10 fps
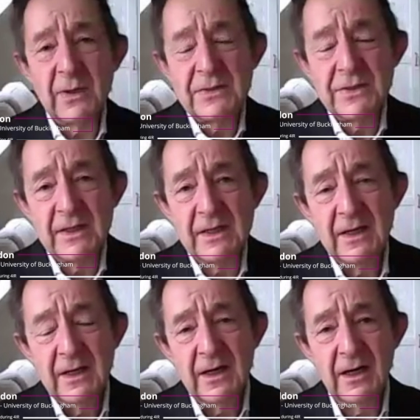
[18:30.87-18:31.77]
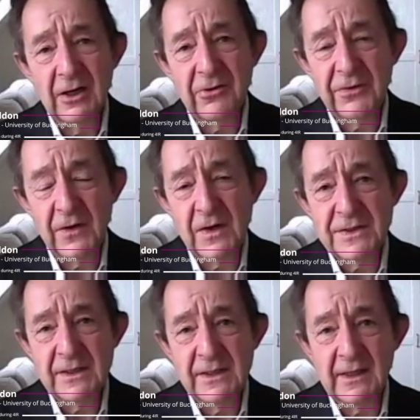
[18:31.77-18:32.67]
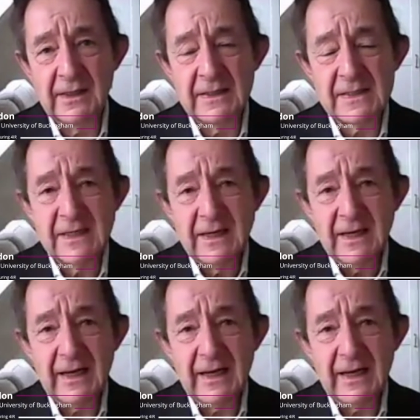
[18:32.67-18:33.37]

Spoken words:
20, 30 years.